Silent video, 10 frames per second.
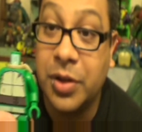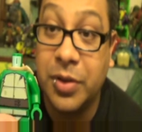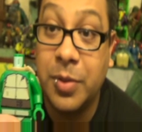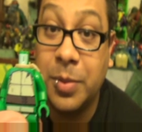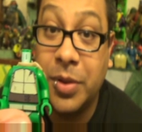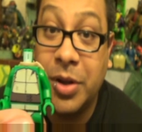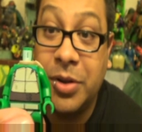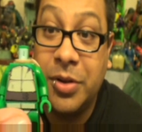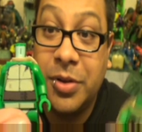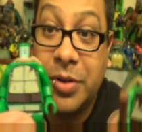You see what I'm
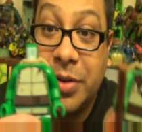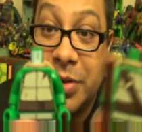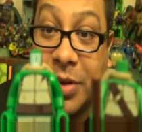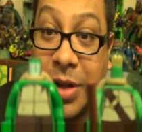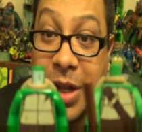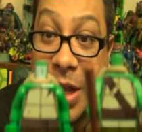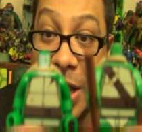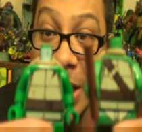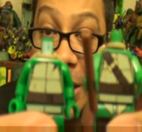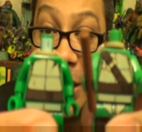saying?
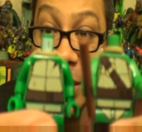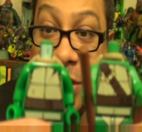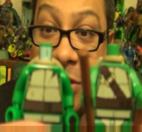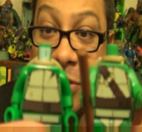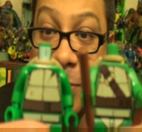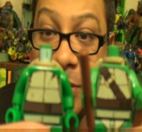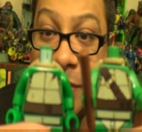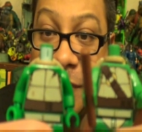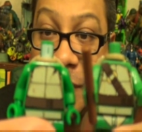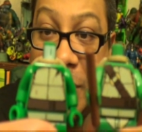That's how you can
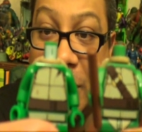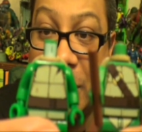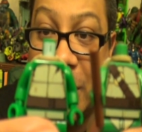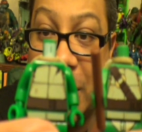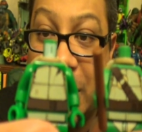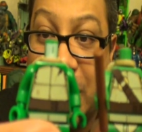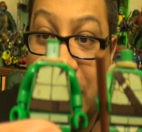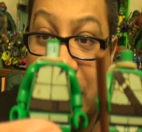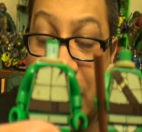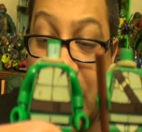spot a fake
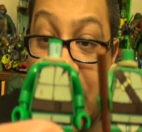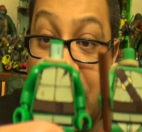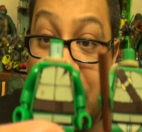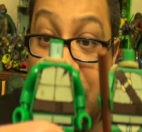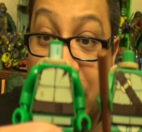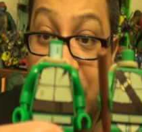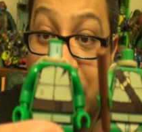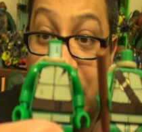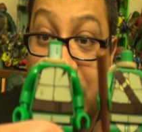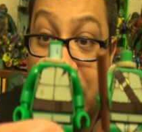and the
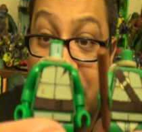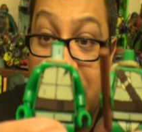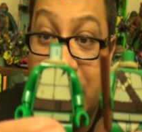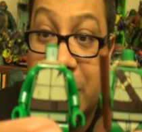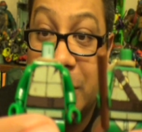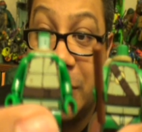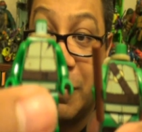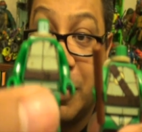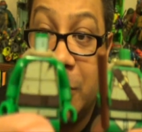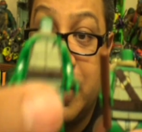real one.
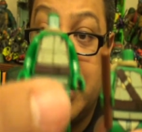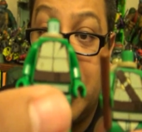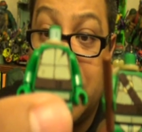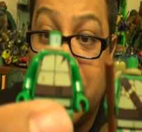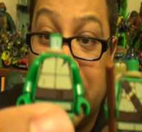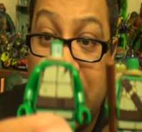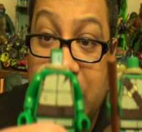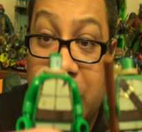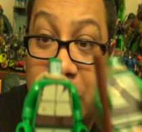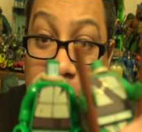The real one comes with
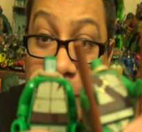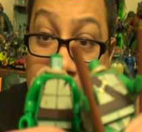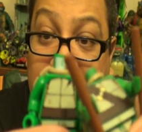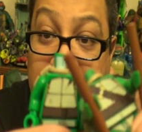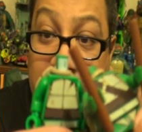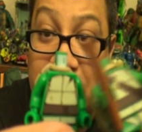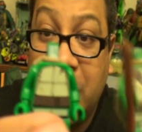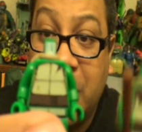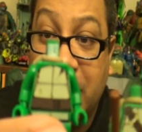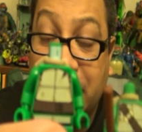that color piece on
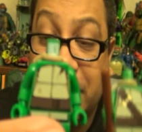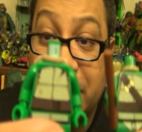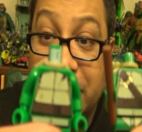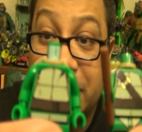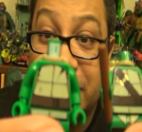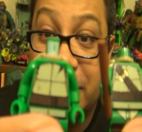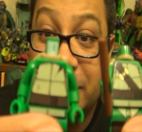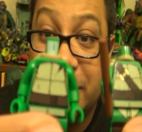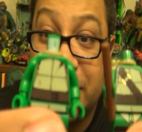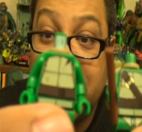top.
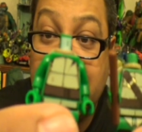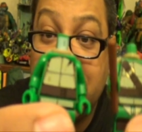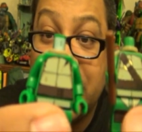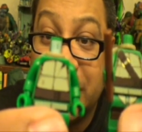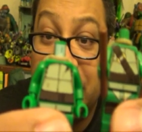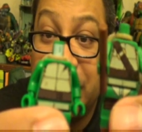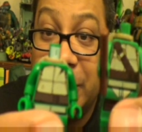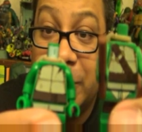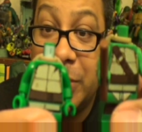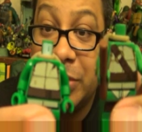The
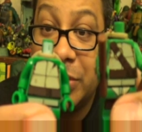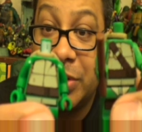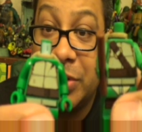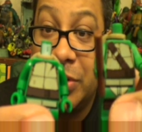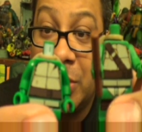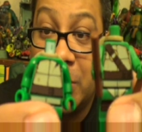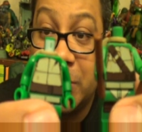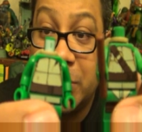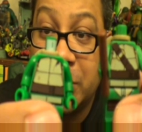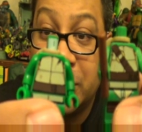fake ones
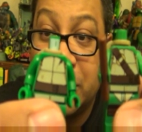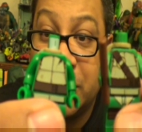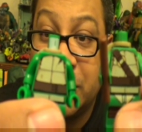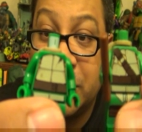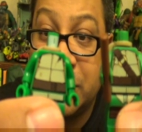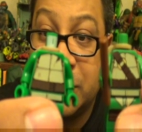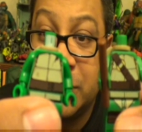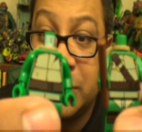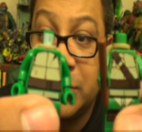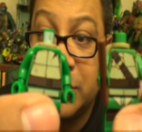don't.
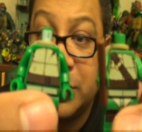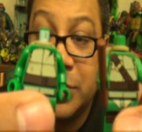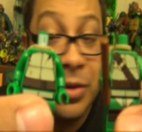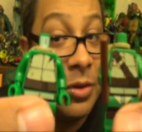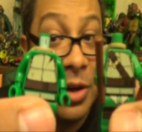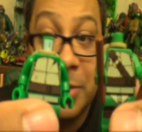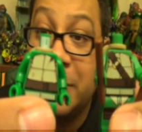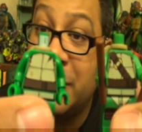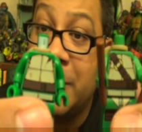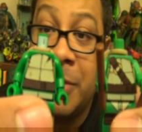
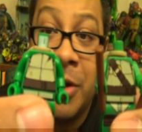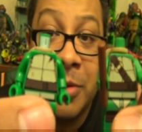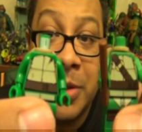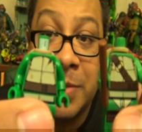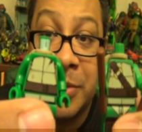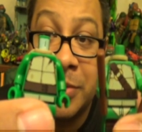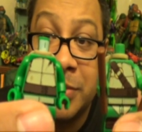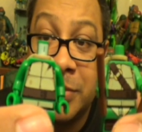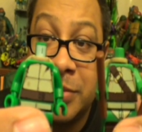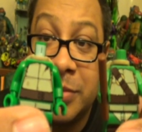Correct me if I'm wrong, people,
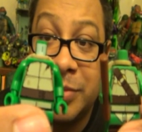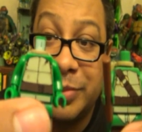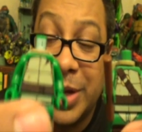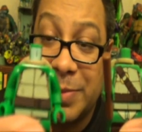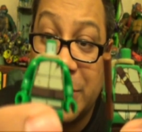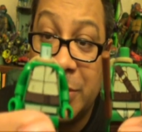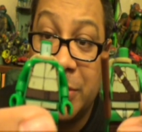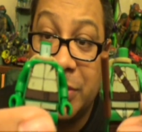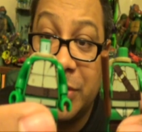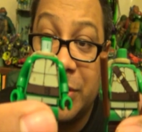but I've been
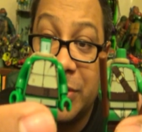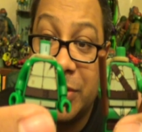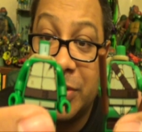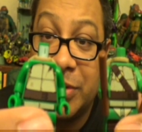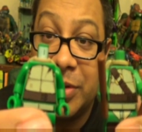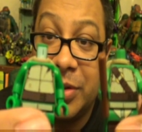noticing this.